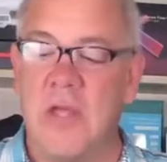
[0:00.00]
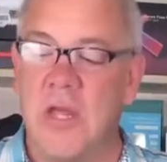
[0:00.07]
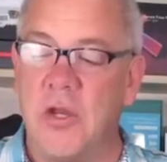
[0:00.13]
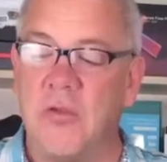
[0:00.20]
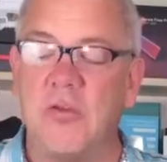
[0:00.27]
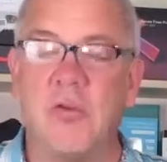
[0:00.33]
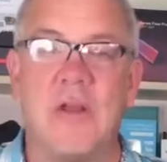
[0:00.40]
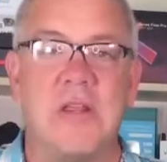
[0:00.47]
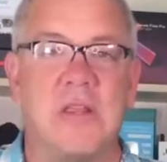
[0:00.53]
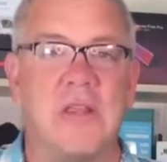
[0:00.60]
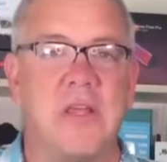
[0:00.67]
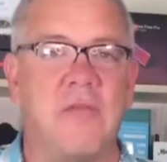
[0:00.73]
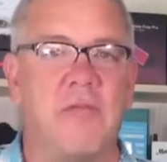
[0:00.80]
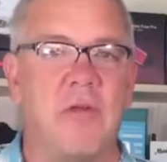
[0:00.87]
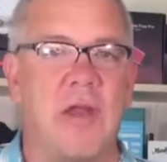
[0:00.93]
Another great
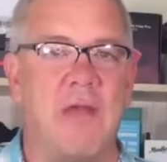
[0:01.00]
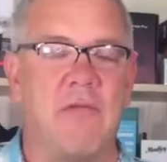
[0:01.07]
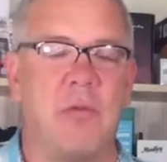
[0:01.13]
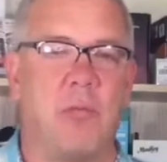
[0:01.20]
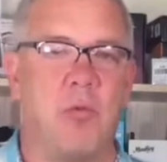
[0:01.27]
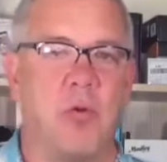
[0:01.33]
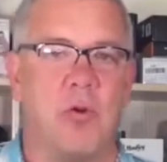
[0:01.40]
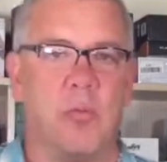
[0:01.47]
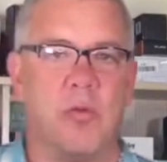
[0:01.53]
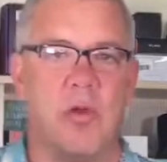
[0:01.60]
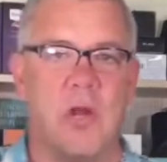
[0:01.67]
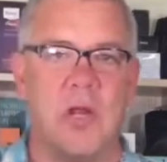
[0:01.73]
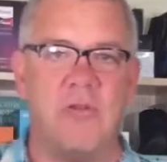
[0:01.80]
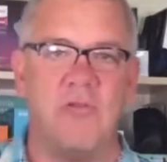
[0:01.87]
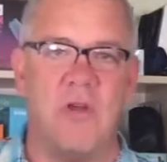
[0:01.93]
thing for having a portable
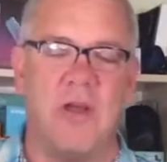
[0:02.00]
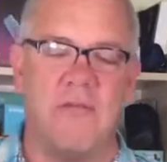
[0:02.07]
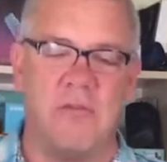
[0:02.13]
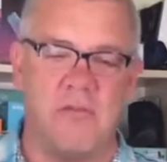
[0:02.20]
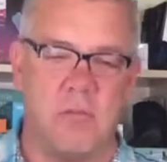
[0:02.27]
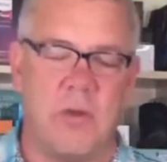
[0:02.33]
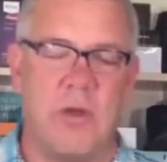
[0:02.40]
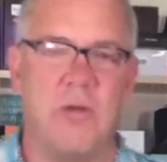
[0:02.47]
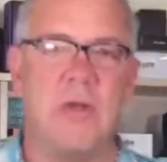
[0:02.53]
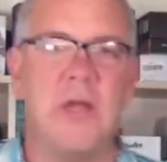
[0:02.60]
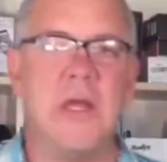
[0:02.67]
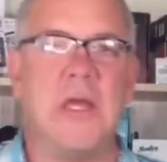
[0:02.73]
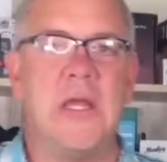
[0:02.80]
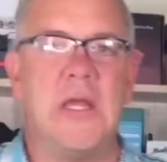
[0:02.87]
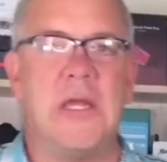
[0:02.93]
hard drive as well
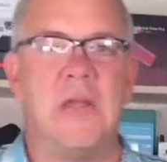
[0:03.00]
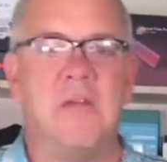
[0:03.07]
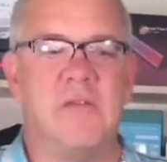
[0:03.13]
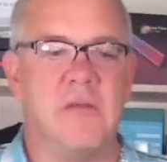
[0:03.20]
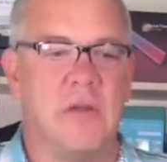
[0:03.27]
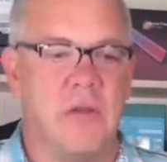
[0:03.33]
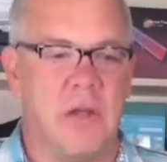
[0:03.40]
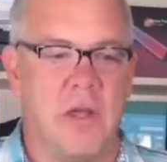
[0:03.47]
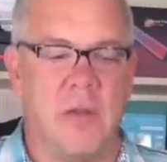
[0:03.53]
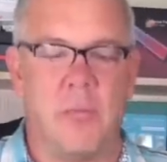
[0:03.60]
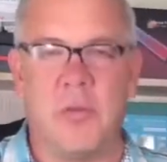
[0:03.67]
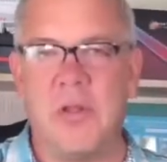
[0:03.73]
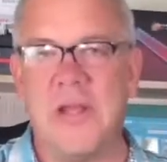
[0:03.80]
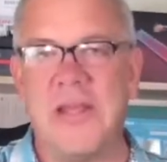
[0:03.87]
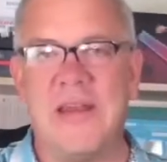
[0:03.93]
is
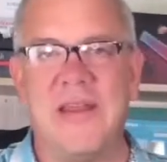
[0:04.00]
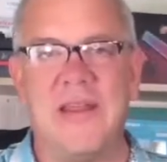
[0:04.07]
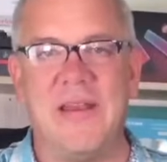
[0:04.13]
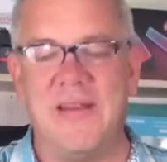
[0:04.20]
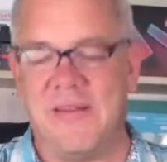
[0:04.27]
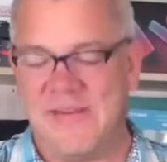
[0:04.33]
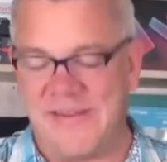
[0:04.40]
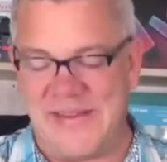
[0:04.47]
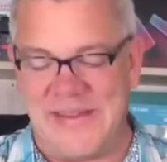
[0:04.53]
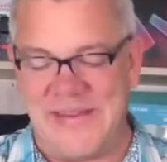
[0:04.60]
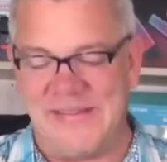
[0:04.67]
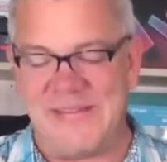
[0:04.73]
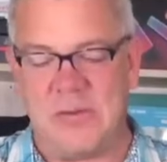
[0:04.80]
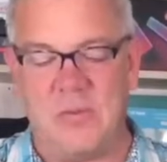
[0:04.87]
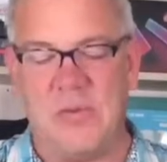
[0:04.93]
plug it in. It's
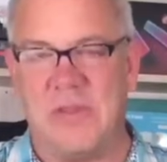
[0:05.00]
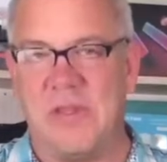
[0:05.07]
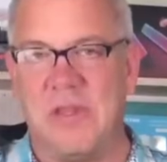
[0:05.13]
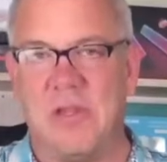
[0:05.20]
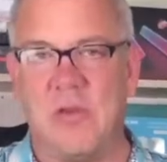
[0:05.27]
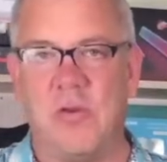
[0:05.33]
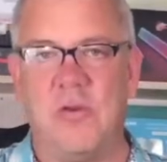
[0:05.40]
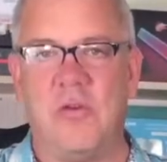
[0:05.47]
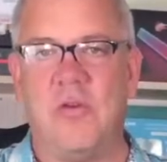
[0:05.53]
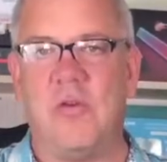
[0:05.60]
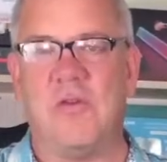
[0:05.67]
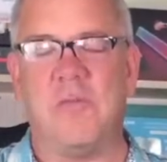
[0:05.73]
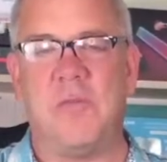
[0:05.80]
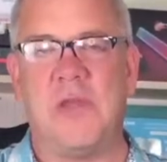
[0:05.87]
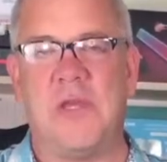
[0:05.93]
easy with the included
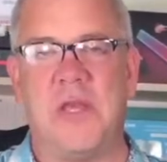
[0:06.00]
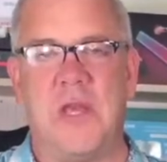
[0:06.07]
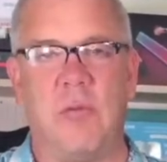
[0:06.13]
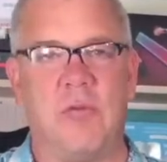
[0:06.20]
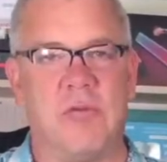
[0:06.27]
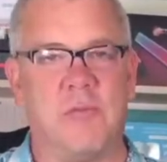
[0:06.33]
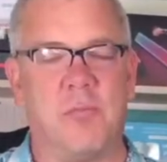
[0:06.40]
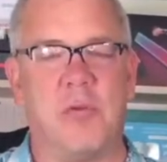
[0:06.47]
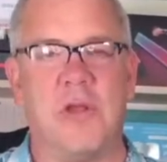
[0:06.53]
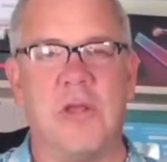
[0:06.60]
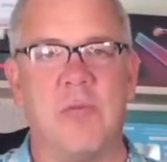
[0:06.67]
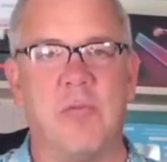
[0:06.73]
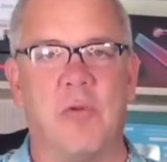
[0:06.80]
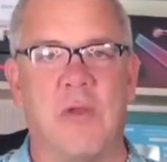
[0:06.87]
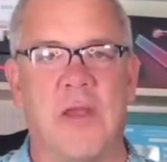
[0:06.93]
USB cable. It's plug
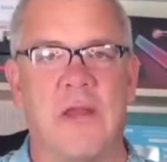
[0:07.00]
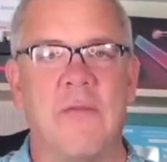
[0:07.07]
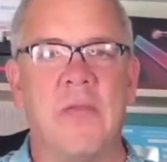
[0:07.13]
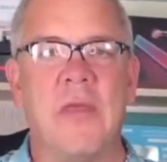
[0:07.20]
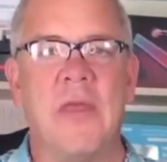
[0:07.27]
and play.